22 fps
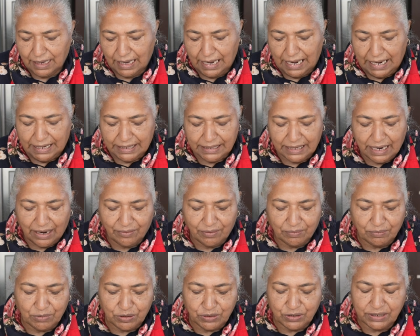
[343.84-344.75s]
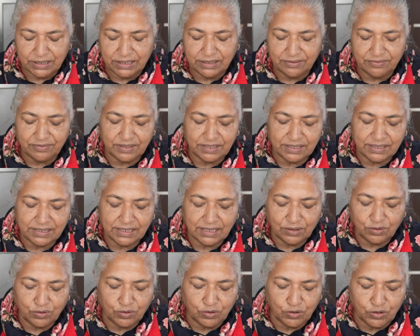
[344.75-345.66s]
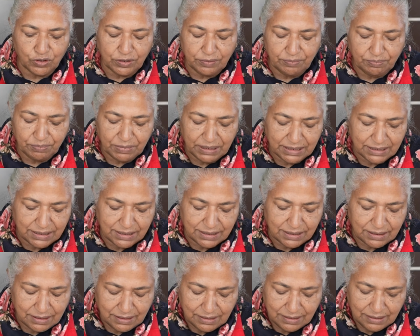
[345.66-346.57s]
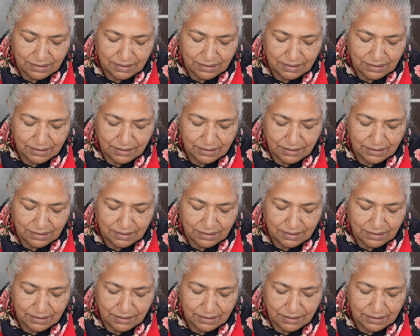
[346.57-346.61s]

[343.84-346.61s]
And now I'm going to give this a good mix.